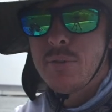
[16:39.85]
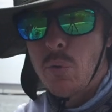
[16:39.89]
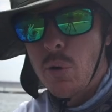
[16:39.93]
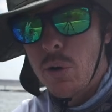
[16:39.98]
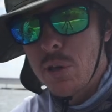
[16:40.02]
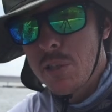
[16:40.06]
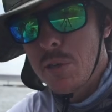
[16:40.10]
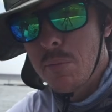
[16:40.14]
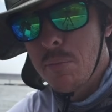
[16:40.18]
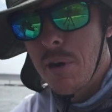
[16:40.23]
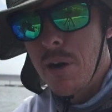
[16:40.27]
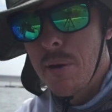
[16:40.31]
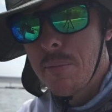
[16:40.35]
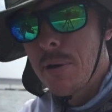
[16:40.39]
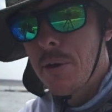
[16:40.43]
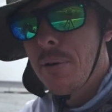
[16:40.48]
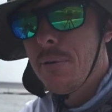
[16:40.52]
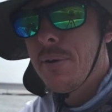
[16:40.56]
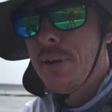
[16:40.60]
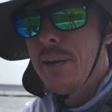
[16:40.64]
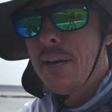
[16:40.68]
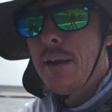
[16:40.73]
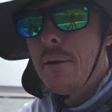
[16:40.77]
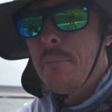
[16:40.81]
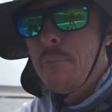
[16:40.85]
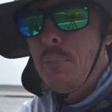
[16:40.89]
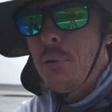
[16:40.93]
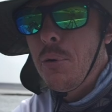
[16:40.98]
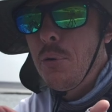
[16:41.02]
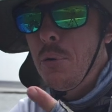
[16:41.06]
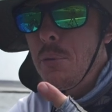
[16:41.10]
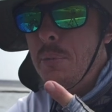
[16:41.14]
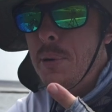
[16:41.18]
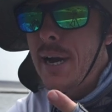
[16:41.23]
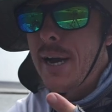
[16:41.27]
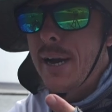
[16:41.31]
watch the bobber go down,
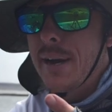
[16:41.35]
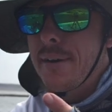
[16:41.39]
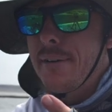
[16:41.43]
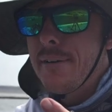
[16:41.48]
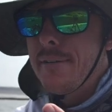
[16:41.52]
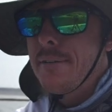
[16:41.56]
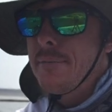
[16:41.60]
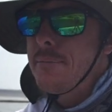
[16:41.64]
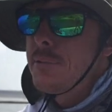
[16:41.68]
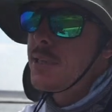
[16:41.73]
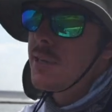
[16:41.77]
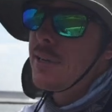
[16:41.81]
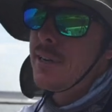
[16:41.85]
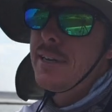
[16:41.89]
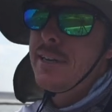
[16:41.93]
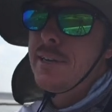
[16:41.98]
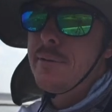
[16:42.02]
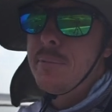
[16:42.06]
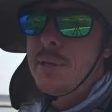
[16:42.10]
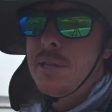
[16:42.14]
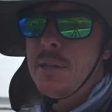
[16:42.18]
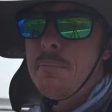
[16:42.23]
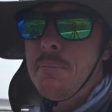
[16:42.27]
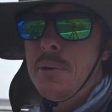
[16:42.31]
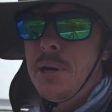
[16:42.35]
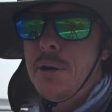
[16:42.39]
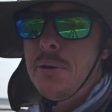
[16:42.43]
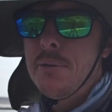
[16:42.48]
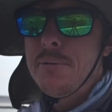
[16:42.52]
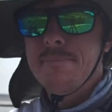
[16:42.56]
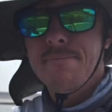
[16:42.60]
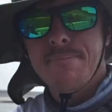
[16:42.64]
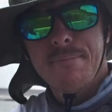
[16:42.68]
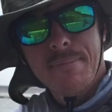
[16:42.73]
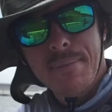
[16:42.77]
pull back on them, sling them in the boat,